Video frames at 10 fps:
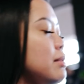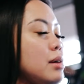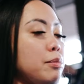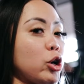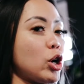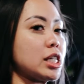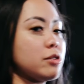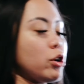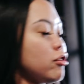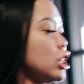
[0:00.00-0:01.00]
mean about
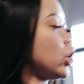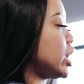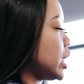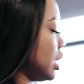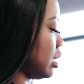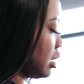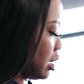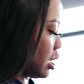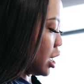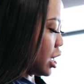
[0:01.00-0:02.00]
progressive overloading,
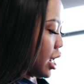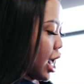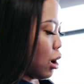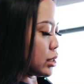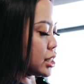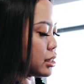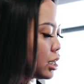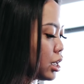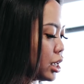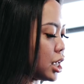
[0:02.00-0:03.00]
I wasn't
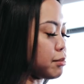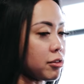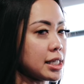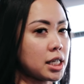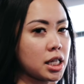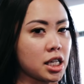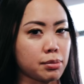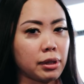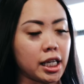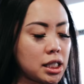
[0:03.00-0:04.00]
hip thrusting these
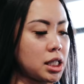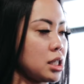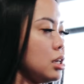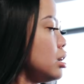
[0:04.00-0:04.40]
plates.